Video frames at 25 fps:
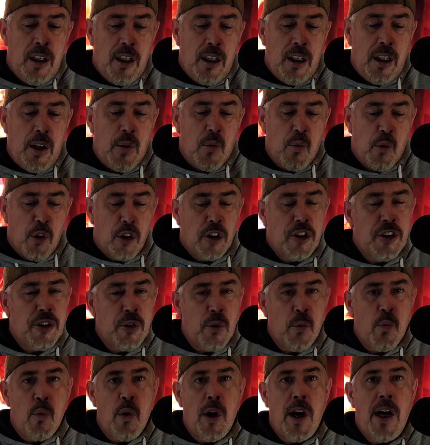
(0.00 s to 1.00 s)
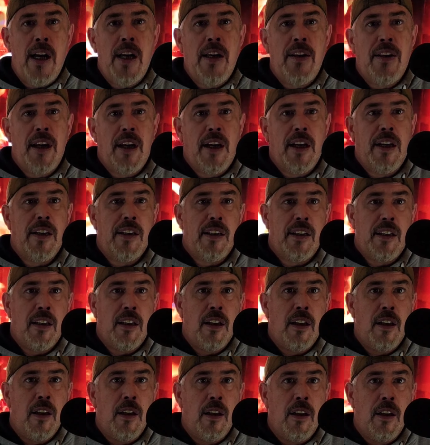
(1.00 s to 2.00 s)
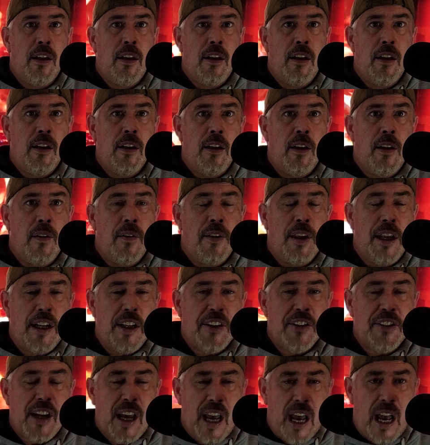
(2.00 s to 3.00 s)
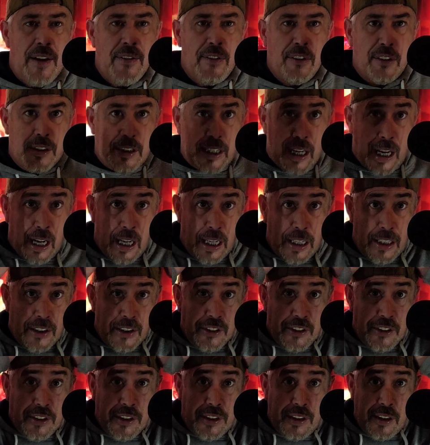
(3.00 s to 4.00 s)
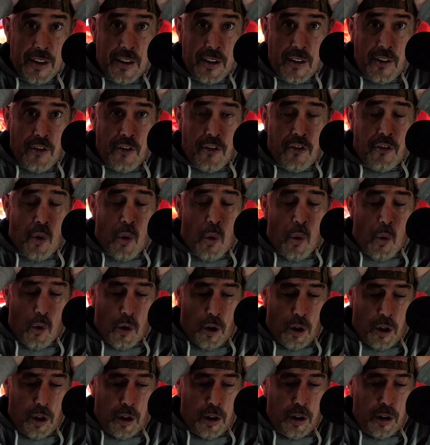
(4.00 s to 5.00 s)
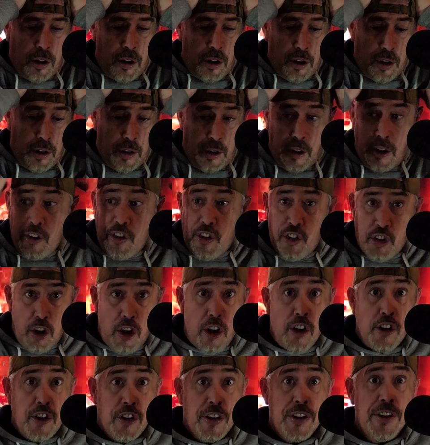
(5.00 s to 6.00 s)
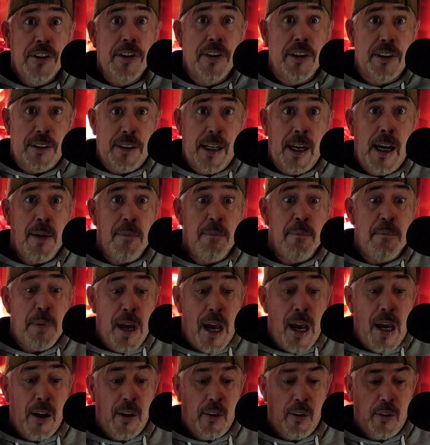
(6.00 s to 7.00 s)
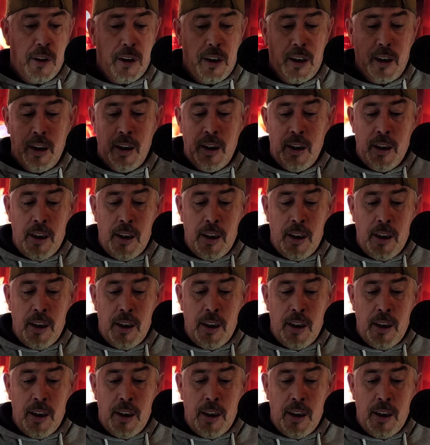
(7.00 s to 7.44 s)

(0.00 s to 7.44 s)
It works the way that it's advertised for. It charges the damn battery.